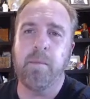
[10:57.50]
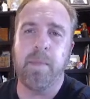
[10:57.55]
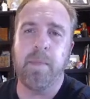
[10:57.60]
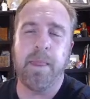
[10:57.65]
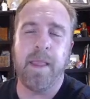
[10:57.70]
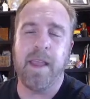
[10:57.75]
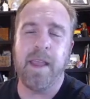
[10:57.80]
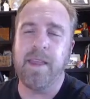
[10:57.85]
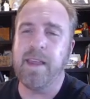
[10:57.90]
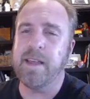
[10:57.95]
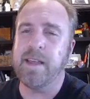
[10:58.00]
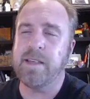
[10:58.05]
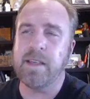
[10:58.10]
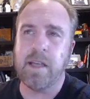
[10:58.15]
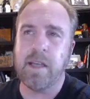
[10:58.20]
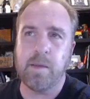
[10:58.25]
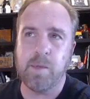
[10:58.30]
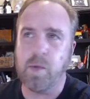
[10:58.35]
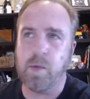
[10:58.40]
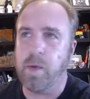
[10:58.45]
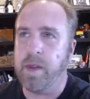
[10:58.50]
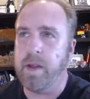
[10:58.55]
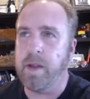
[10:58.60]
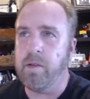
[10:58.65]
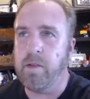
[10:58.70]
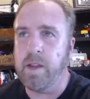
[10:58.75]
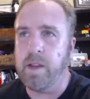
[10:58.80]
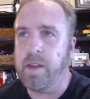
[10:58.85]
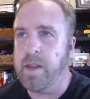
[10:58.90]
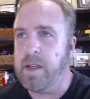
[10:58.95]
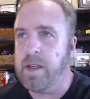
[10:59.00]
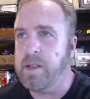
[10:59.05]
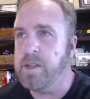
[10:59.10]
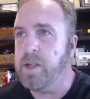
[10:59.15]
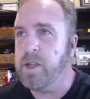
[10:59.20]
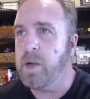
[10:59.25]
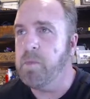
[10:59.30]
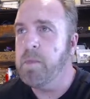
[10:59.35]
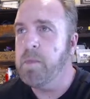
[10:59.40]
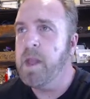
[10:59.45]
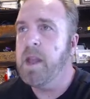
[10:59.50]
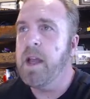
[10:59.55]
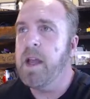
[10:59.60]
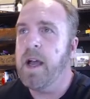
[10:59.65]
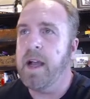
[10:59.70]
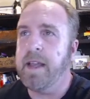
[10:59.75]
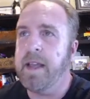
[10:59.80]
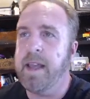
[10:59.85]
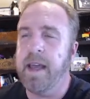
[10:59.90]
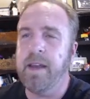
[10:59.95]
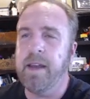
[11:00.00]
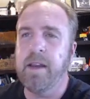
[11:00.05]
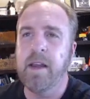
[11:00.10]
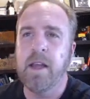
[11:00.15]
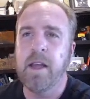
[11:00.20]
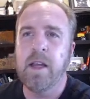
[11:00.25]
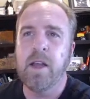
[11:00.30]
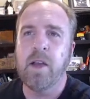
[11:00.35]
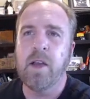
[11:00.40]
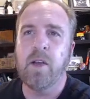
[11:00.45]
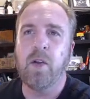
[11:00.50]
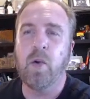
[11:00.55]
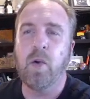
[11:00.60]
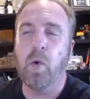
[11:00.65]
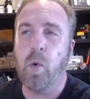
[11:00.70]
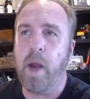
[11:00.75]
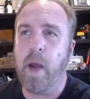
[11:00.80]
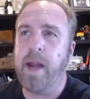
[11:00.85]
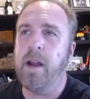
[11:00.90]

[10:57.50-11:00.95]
This comes with everything. So again, great